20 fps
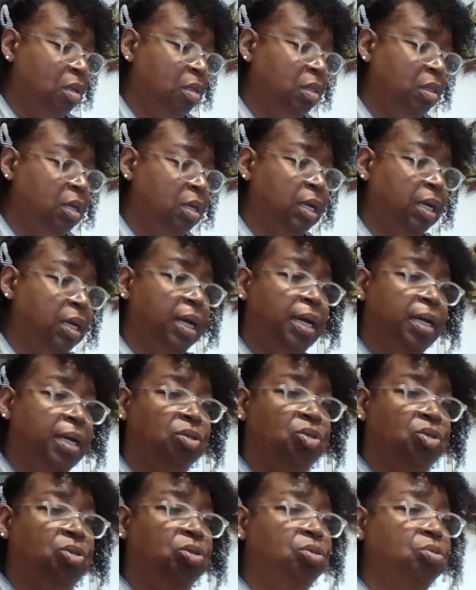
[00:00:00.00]
Then I
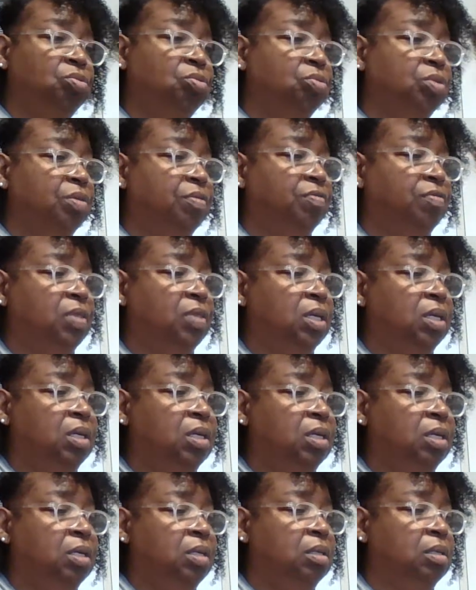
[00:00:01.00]
got two of
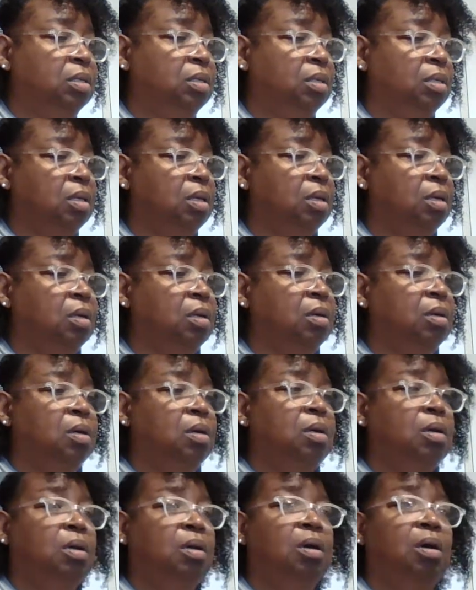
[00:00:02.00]
these.
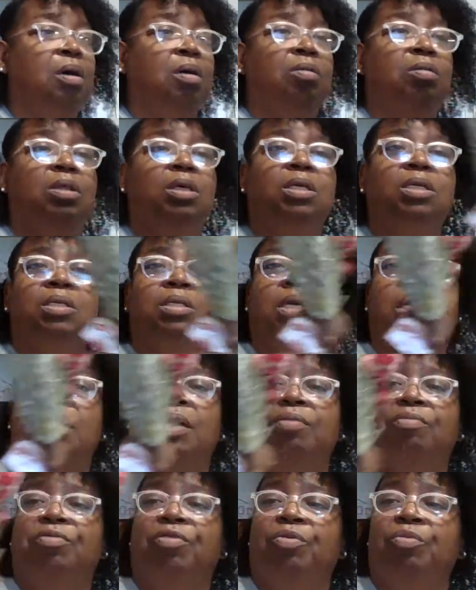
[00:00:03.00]
Oh, these
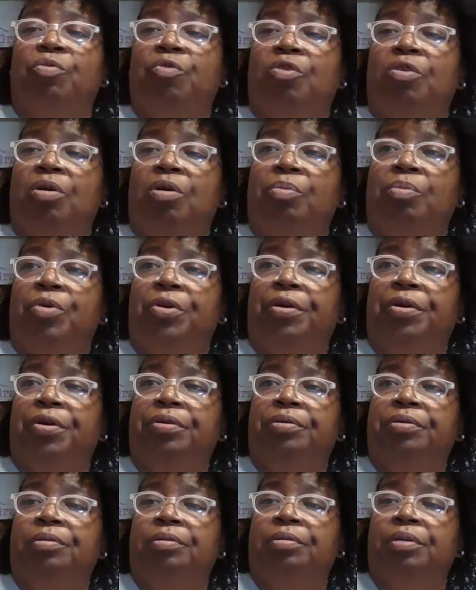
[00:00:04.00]
came from Walmart.
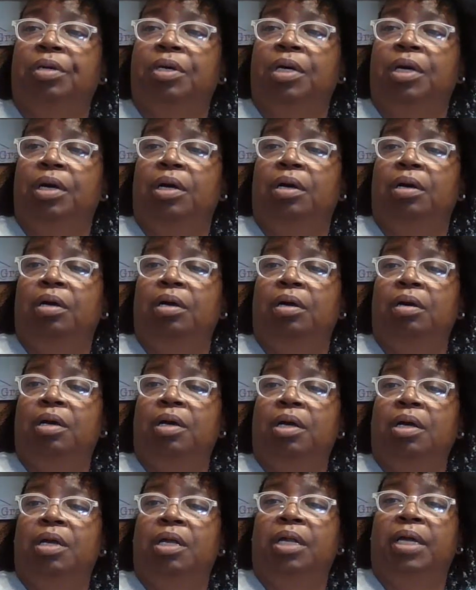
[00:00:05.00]
Yeah.
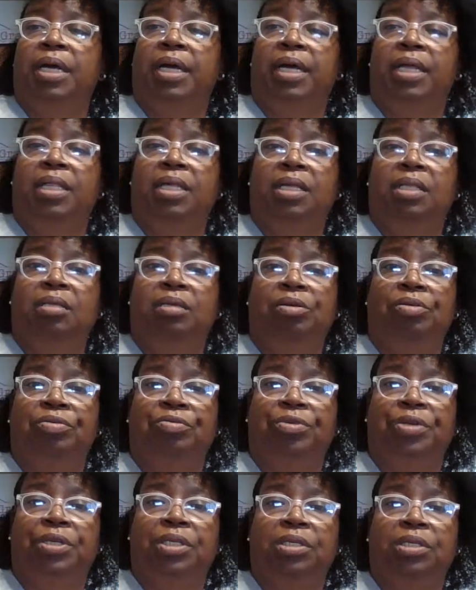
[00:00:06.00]
And it had that little
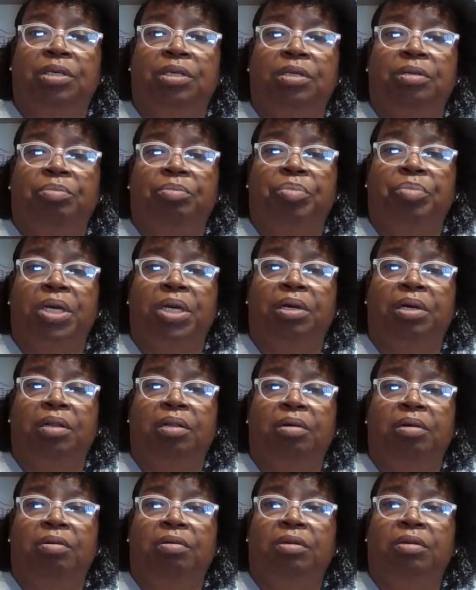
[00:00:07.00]
rusty
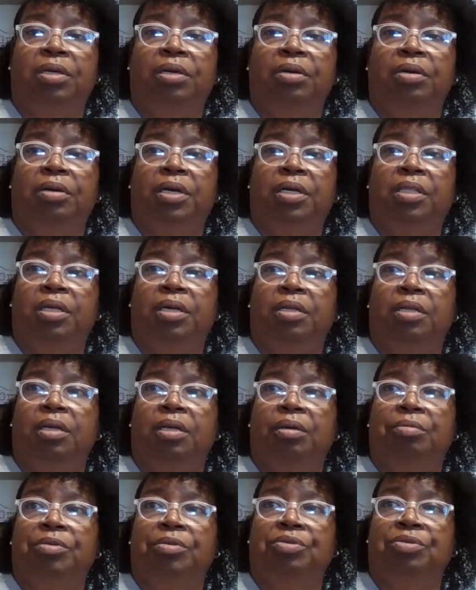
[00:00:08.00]
bell on there. I thought
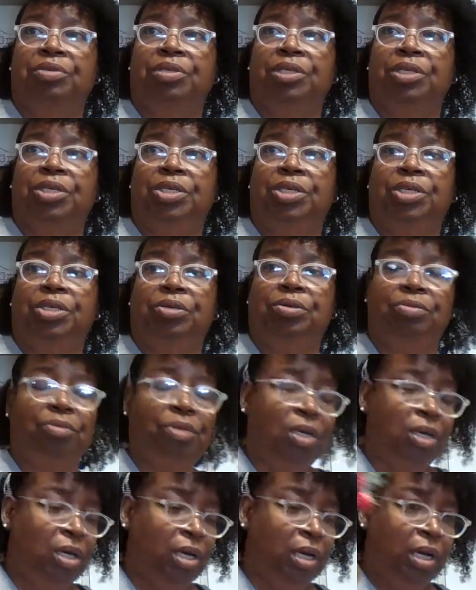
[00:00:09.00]
that was really cute.
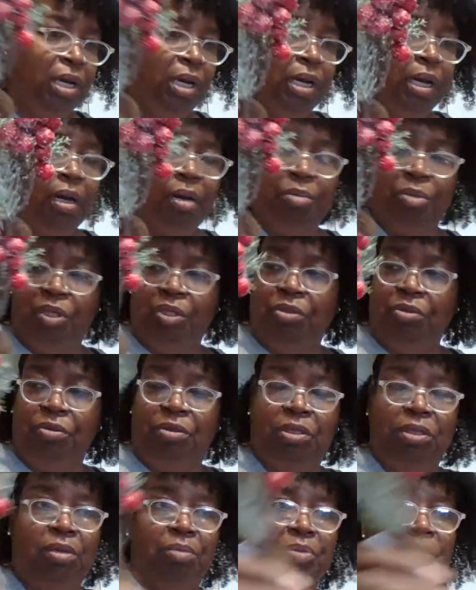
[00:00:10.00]
I'm going to do
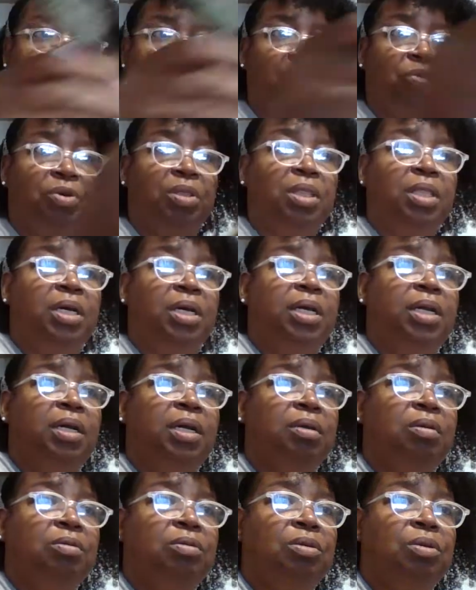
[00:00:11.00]
something with that.
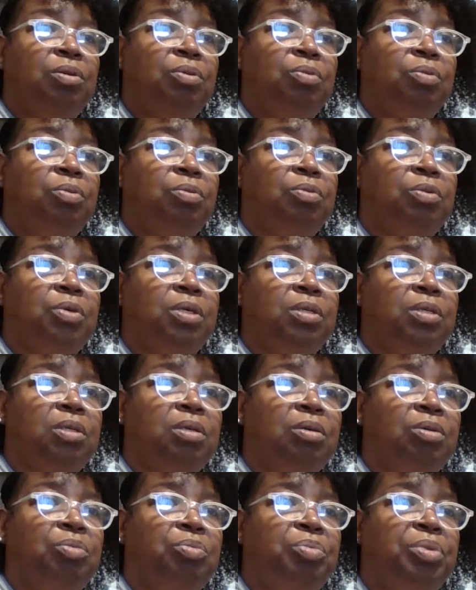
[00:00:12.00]
I don't know what it's
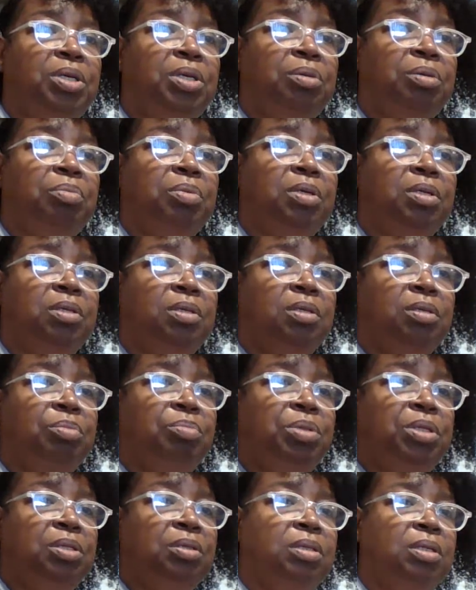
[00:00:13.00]
going to be, but it'll
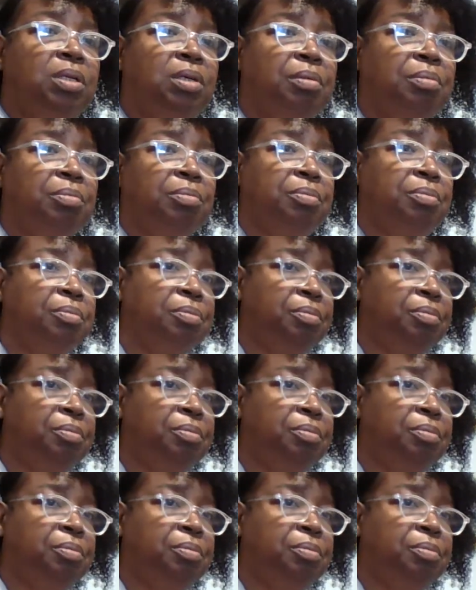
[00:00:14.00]
be something.